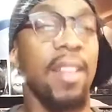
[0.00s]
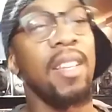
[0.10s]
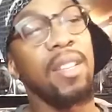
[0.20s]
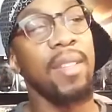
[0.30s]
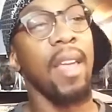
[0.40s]

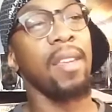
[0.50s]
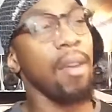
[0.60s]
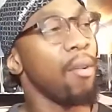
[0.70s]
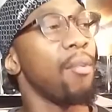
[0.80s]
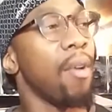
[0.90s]
And he's
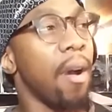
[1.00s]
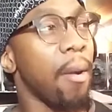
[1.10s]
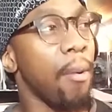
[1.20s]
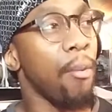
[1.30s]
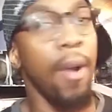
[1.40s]
like,
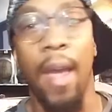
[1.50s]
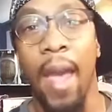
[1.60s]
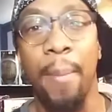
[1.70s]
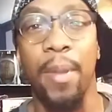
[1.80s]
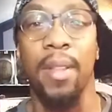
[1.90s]
yo, what
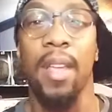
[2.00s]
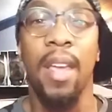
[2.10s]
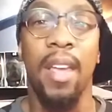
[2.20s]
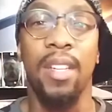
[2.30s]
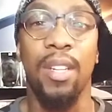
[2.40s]
happened?
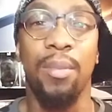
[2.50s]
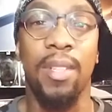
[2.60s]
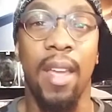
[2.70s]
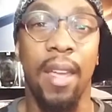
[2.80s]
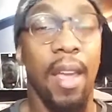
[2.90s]
And she
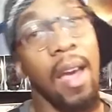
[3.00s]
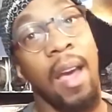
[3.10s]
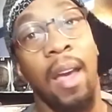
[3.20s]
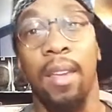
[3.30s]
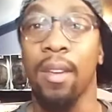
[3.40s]
was like,
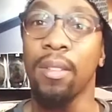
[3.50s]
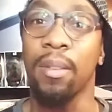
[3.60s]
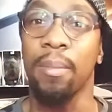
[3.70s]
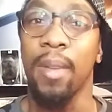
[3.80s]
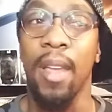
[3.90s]
I
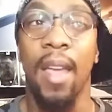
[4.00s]
killed him.